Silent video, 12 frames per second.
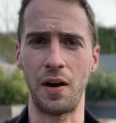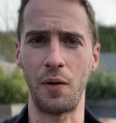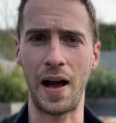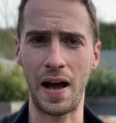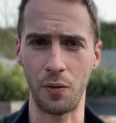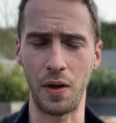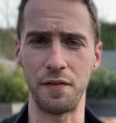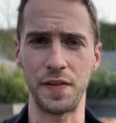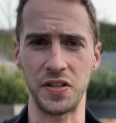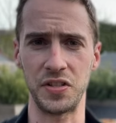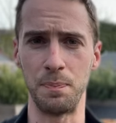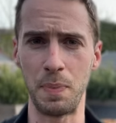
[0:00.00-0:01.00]
out how that
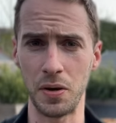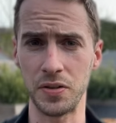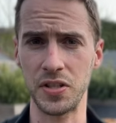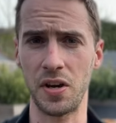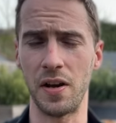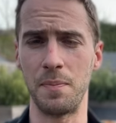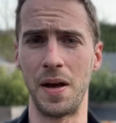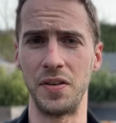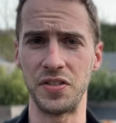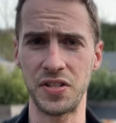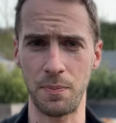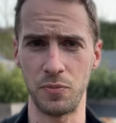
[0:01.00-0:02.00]
affects the burn time and
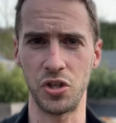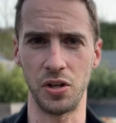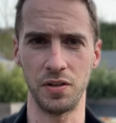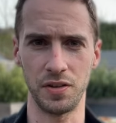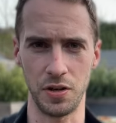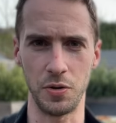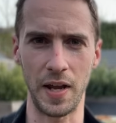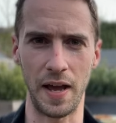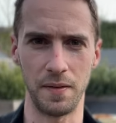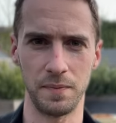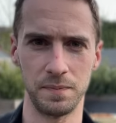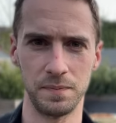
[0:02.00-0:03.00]
the temperature that you get.